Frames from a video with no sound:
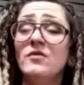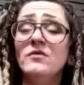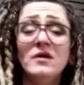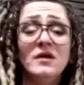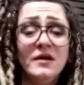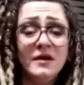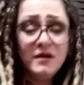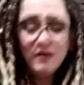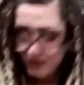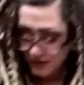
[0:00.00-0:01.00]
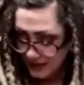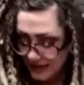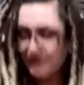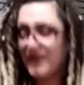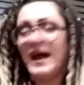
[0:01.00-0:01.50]
You know?
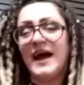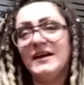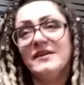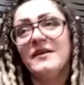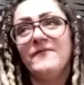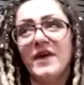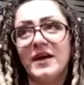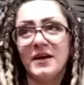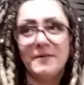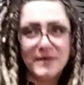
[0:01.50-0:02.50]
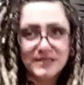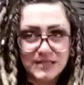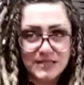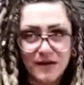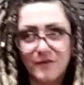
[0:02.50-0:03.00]
And then I ended up fucking up
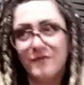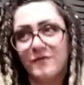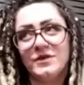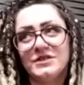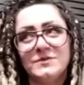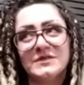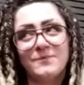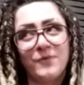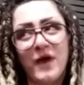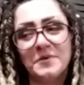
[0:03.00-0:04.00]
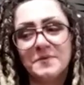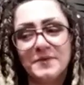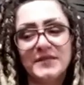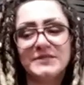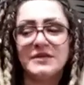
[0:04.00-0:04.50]
myself, which was
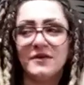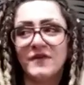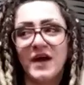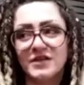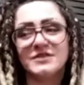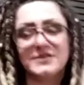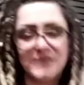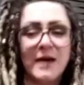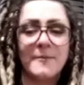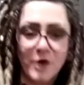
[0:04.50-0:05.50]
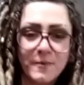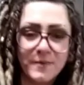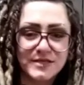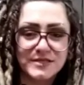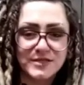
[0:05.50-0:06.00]
probably subconsciously on
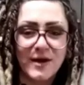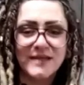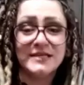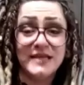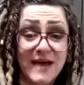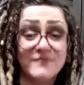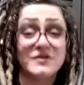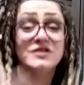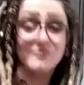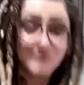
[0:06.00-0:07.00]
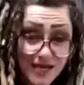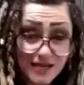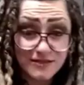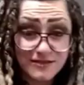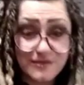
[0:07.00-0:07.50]
purpose, so I didn't have to do
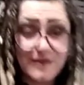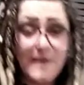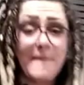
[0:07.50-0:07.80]
this.